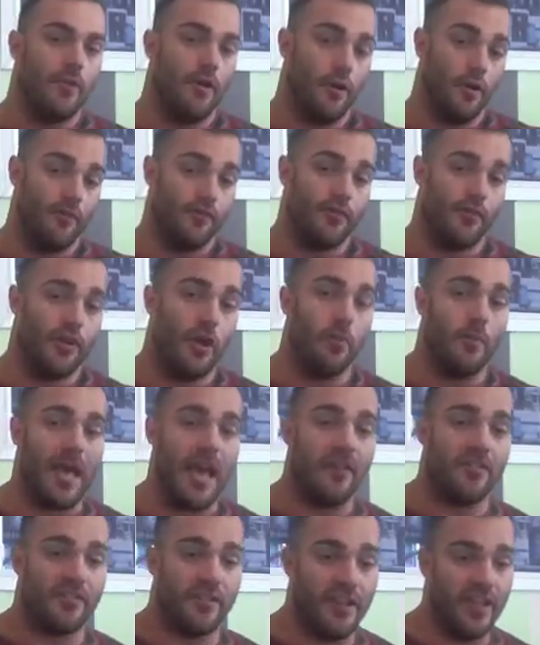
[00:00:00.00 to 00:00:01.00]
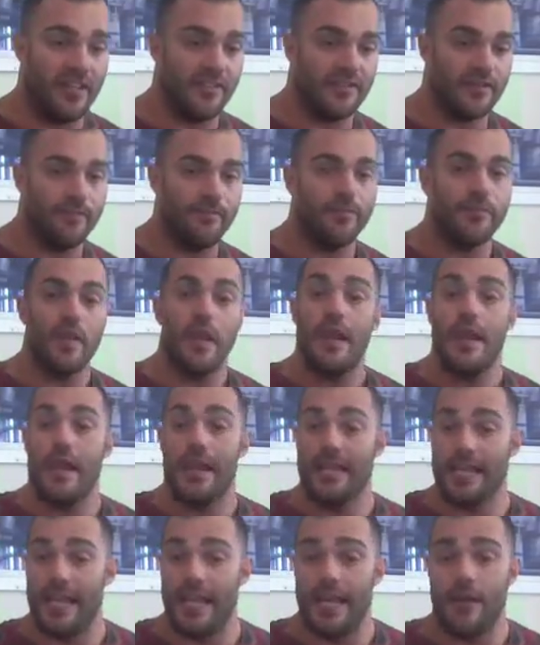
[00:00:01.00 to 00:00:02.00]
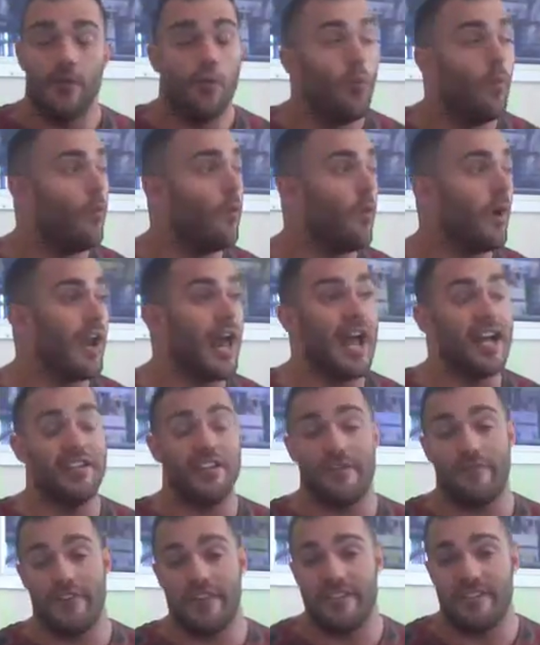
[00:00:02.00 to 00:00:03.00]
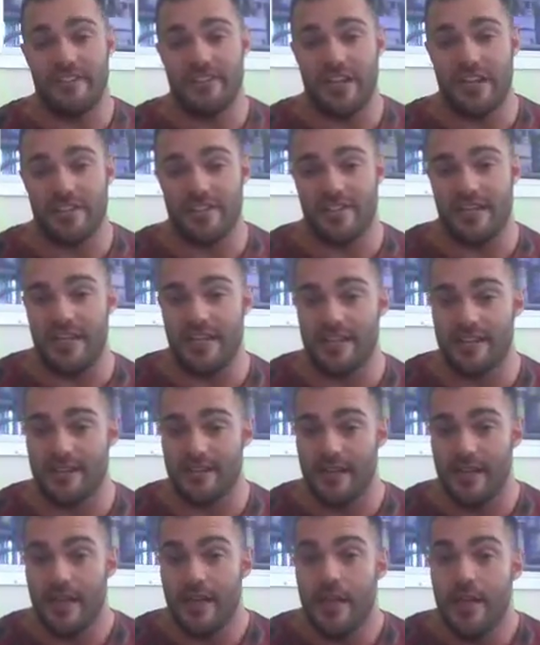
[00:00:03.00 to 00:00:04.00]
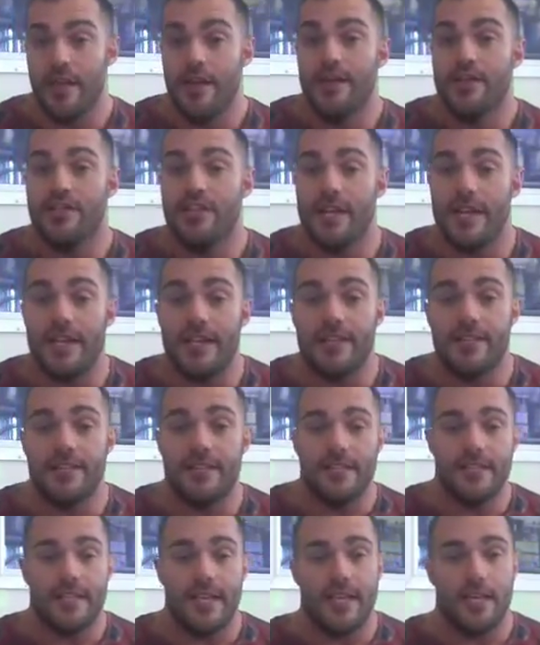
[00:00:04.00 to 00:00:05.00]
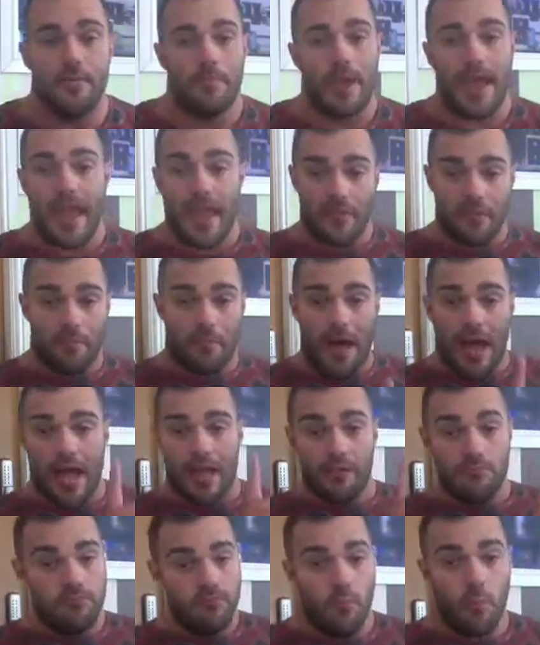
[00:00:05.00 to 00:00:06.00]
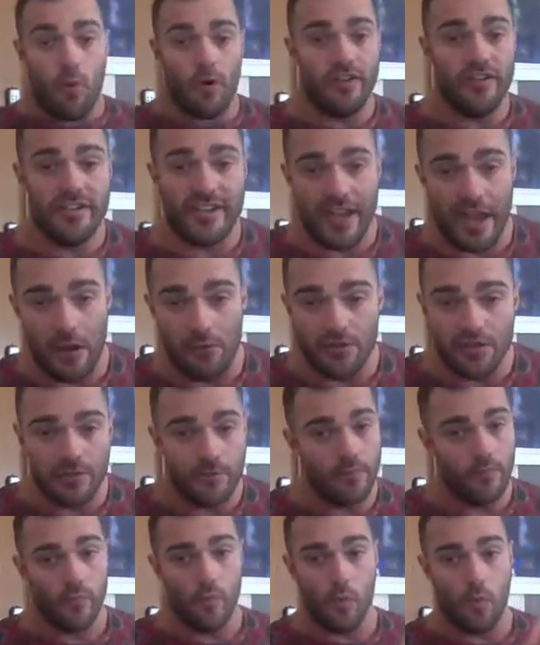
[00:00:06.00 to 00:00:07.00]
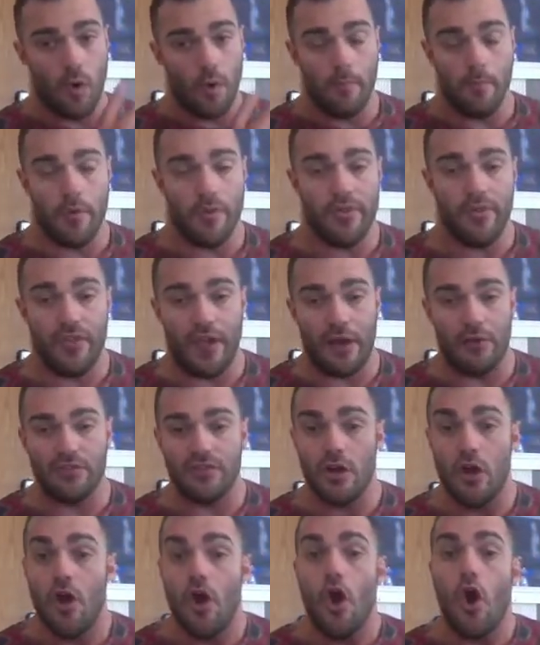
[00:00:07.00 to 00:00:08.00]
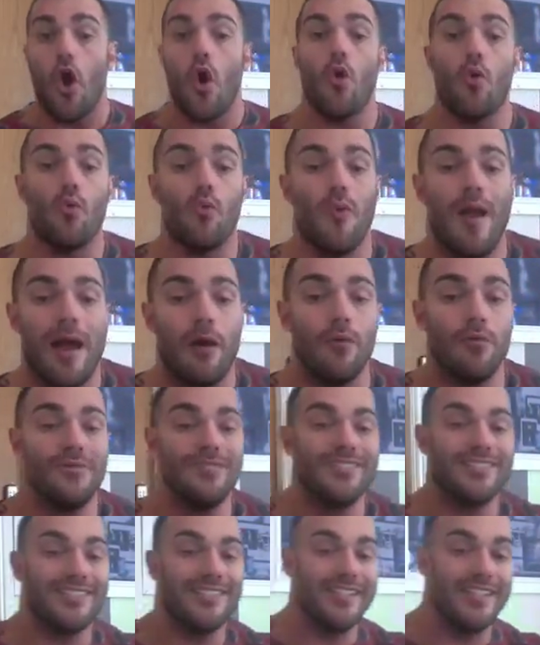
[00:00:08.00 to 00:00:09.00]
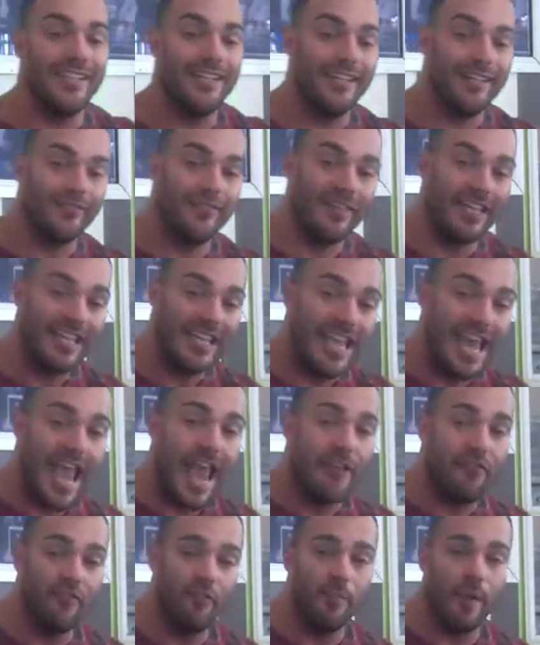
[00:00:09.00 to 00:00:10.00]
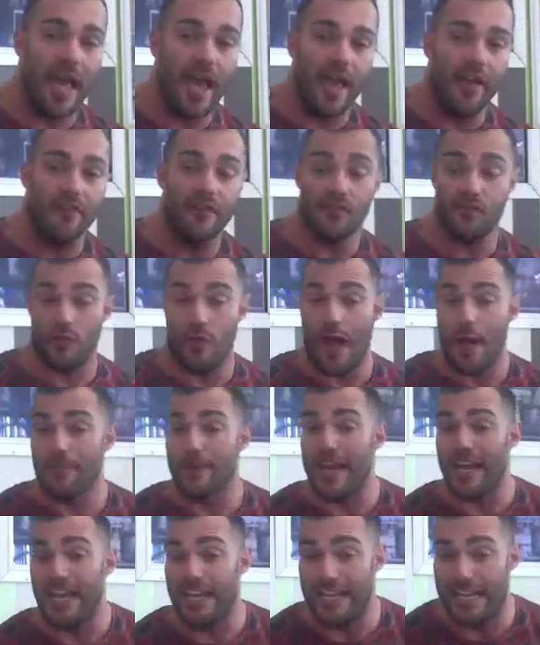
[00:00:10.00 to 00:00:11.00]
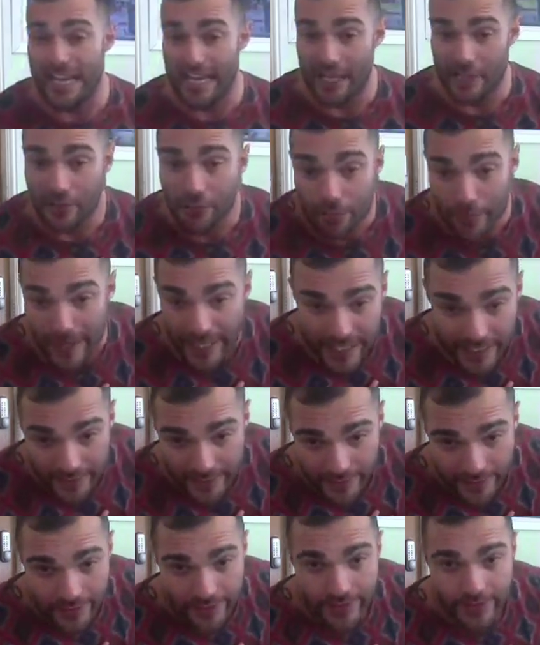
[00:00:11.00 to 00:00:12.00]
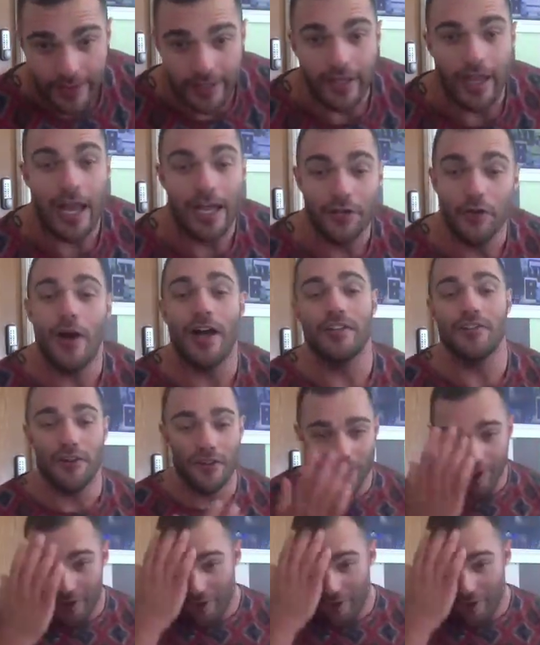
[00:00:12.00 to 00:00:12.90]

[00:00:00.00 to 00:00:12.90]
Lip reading: of your birthday is. Again, what I generally suggest is change the date of birth by 1 day out, 1 month out, around the year of birth. So I'm 1983. I know I don't